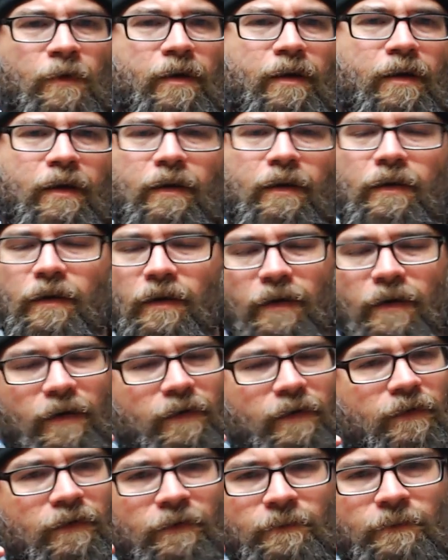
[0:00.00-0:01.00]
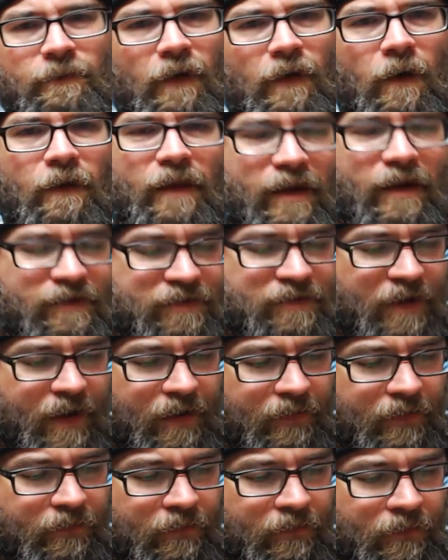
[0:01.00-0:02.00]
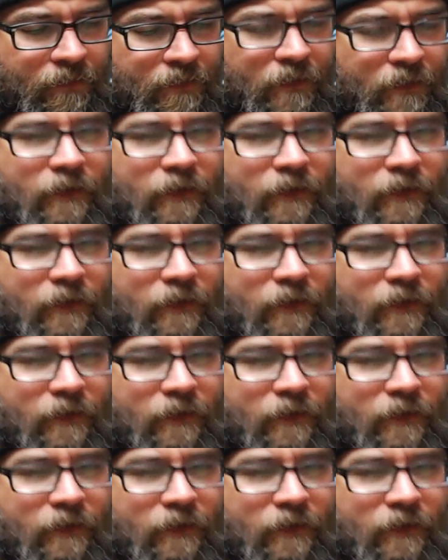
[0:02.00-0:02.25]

greeting cards, all that jazz.